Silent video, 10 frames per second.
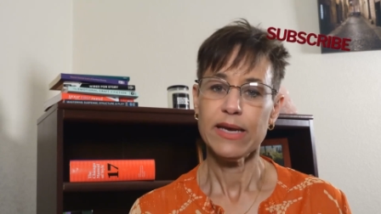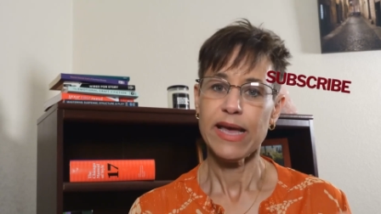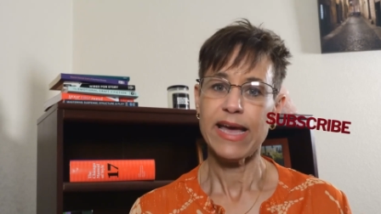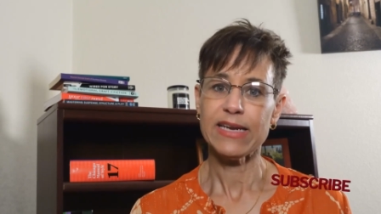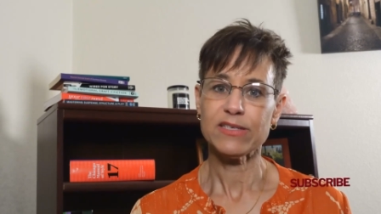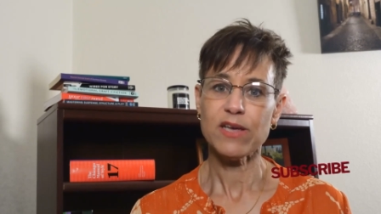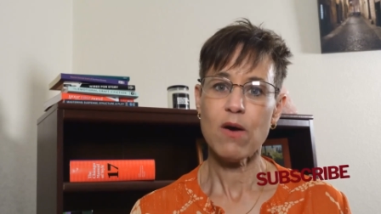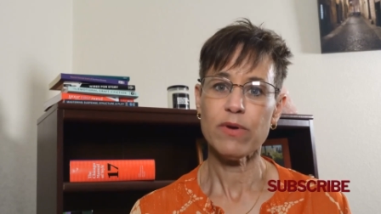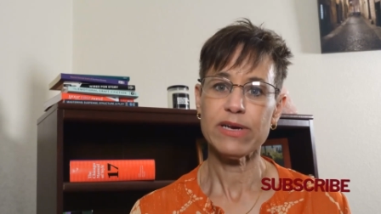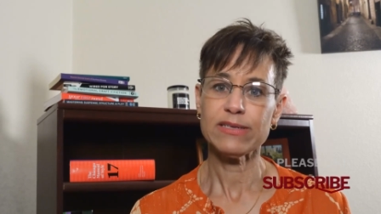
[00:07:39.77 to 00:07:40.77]
And as
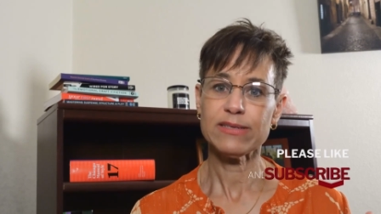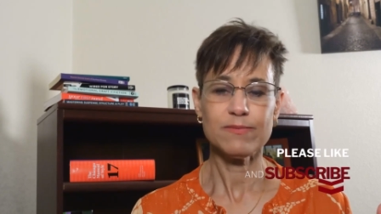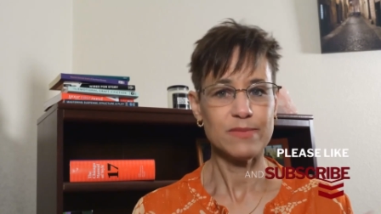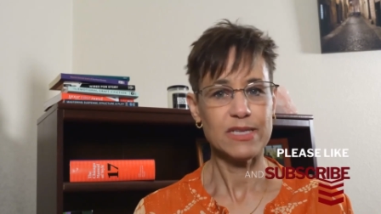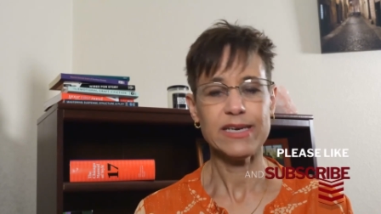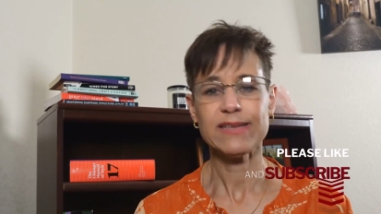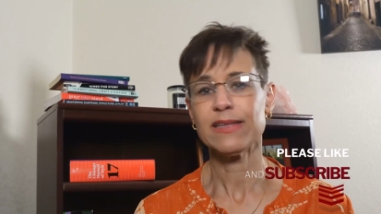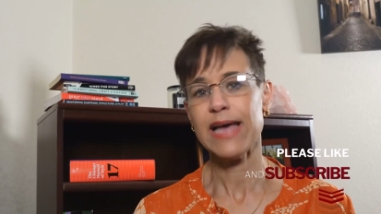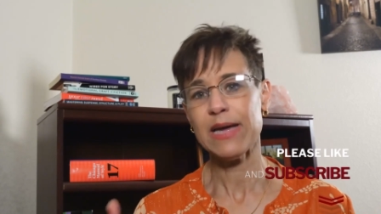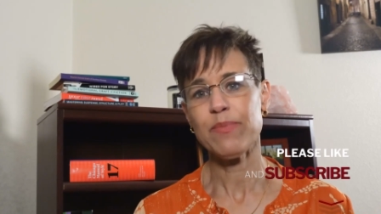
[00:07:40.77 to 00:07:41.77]
always, click the
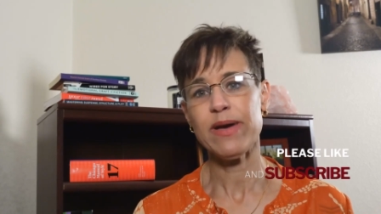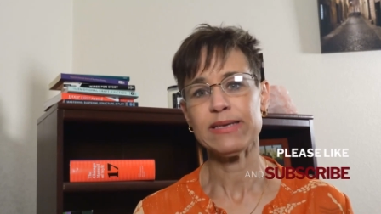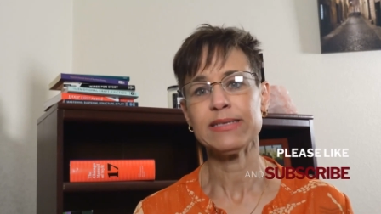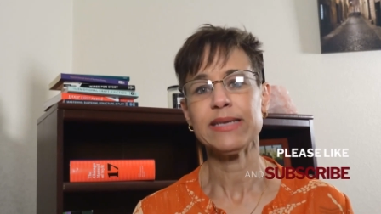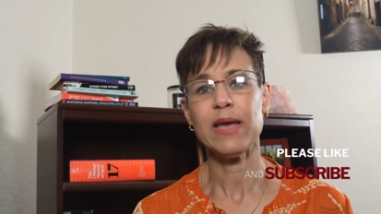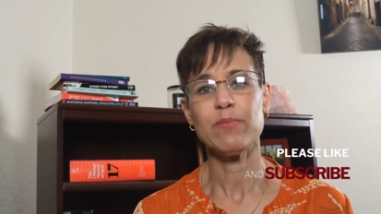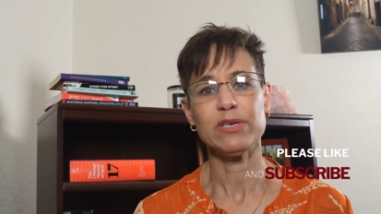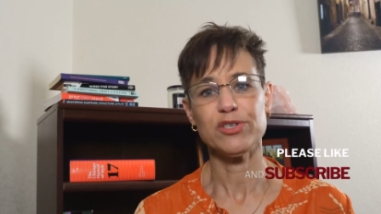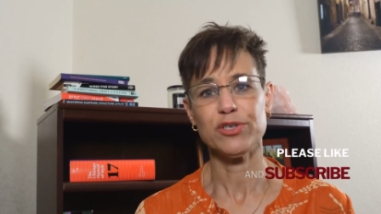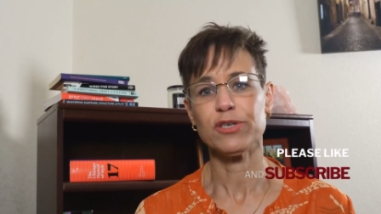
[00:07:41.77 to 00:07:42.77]
like button and be
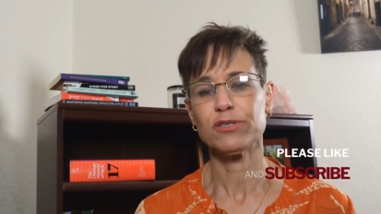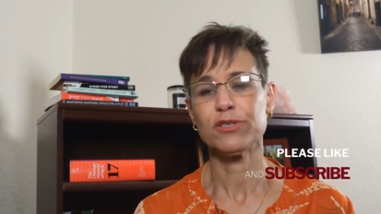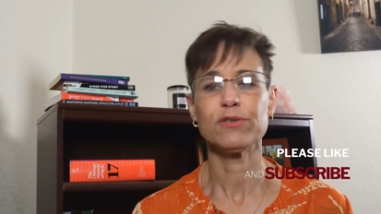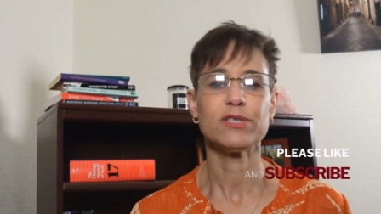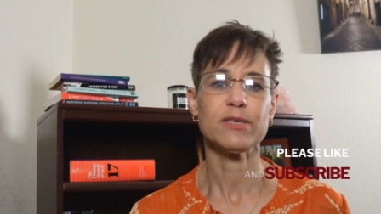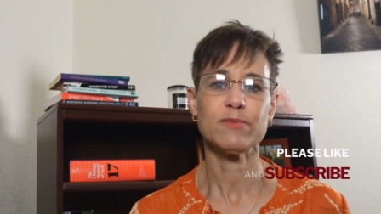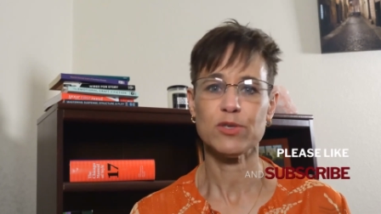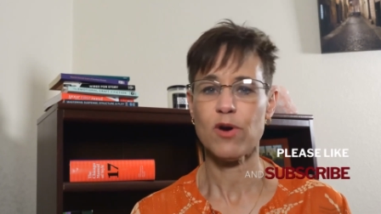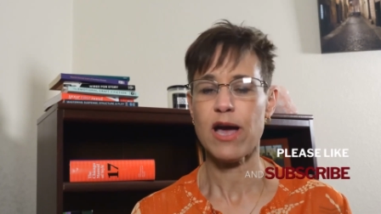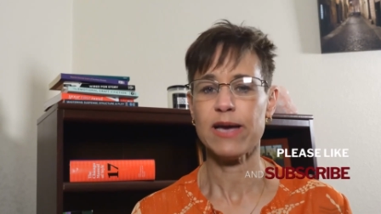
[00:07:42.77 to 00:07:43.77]
sure to
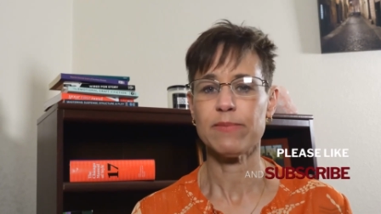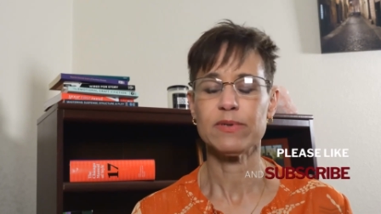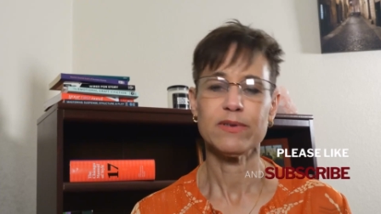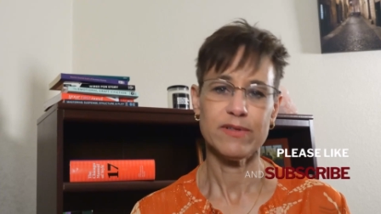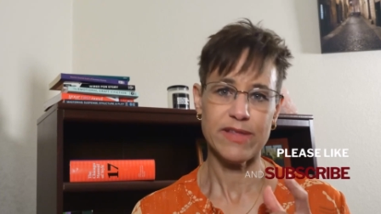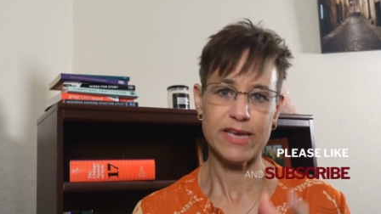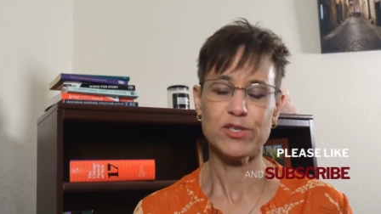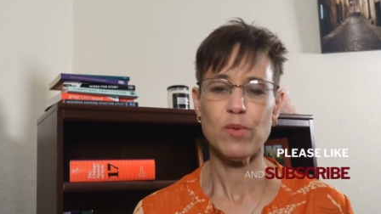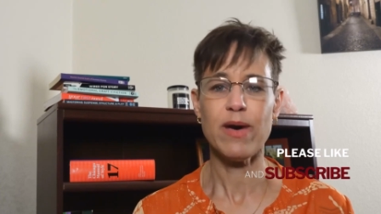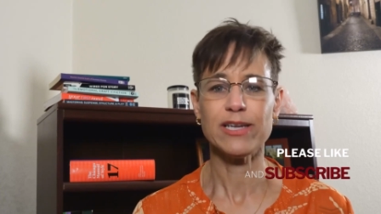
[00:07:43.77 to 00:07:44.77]
subscribe. Thanks
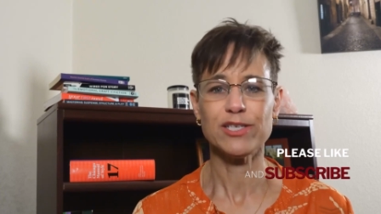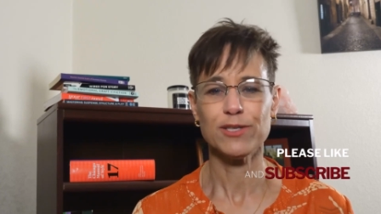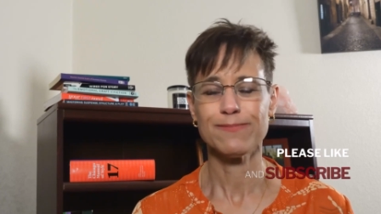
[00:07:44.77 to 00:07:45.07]
so much.